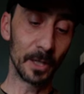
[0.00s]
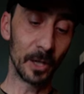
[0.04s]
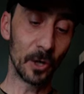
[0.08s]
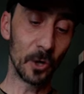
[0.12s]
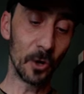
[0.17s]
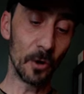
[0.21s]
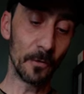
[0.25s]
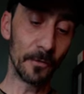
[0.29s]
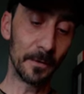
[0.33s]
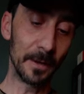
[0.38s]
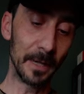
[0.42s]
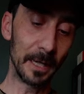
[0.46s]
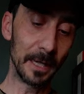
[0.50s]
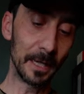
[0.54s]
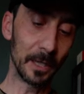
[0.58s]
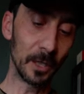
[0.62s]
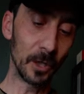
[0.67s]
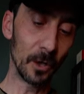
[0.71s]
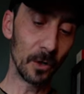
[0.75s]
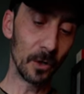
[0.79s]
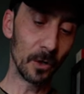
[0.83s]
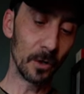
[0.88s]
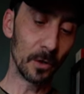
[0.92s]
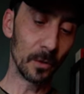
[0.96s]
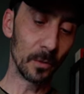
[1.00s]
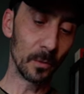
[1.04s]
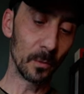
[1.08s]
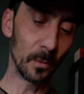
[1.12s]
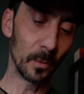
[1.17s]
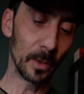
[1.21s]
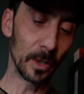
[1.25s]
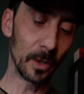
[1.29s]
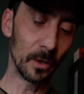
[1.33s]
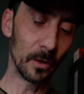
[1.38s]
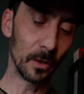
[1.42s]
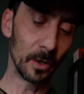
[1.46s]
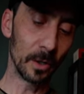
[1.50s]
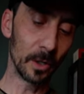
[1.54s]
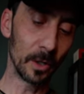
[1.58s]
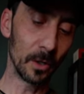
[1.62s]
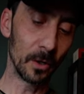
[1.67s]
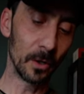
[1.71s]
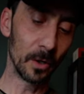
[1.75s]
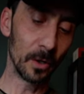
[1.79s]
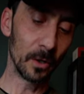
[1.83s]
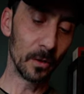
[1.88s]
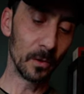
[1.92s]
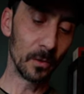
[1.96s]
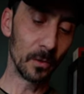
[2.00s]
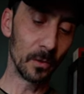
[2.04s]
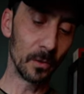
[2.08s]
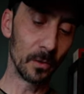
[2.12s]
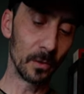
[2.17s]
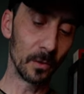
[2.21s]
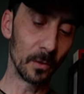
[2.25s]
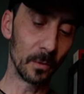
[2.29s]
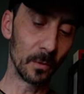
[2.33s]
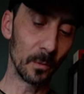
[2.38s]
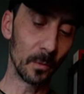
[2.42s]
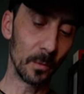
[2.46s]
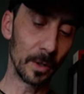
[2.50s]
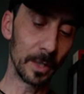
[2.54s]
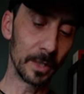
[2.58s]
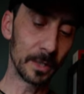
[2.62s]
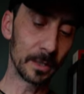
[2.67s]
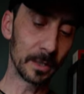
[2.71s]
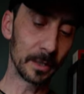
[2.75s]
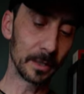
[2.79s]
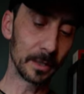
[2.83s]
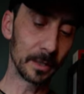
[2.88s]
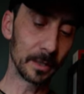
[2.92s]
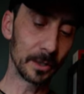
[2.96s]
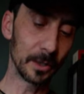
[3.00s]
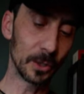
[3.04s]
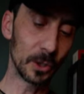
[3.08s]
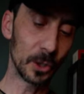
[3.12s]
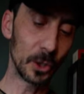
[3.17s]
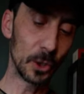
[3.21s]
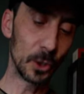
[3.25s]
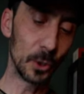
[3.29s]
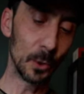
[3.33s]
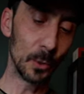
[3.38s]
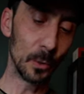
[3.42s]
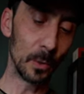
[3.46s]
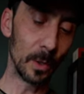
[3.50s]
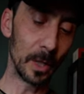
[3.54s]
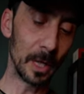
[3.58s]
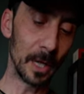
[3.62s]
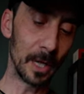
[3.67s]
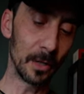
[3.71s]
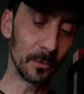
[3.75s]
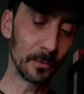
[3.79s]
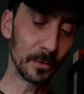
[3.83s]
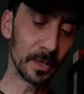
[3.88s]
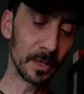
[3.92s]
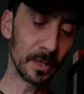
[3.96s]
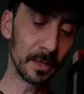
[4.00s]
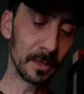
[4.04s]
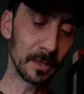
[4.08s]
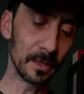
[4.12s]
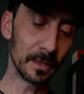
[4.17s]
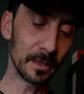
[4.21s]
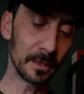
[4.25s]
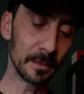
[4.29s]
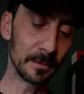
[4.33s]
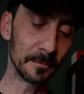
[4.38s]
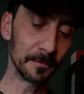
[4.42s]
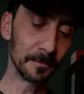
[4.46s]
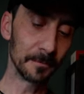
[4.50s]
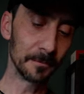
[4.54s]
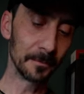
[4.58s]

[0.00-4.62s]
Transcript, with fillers: the coffee liqueur, we're gonna go with two ounces.